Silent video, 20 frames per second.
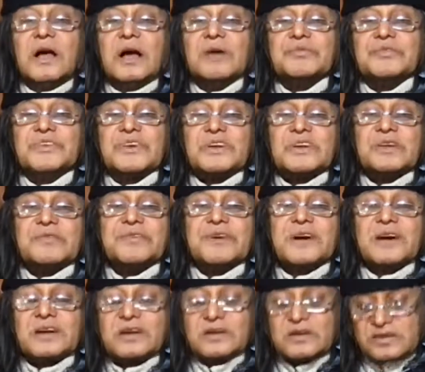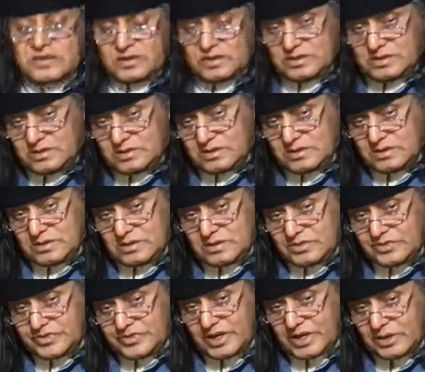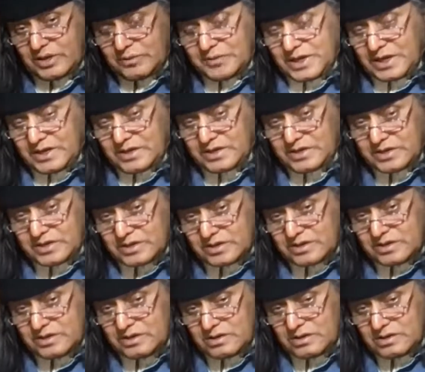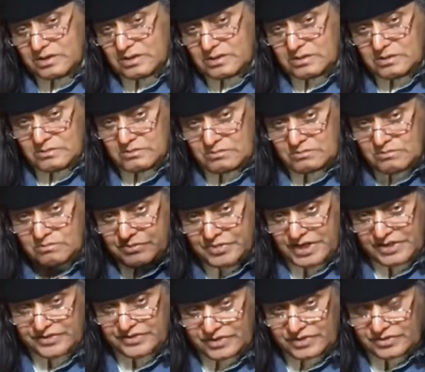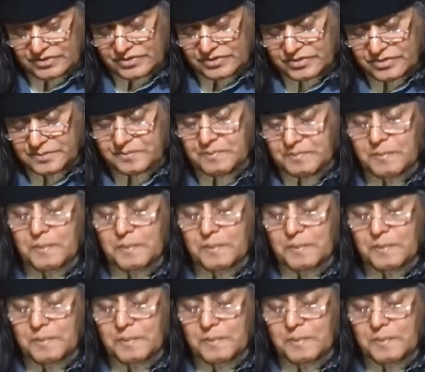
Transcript: have significant settlement presence.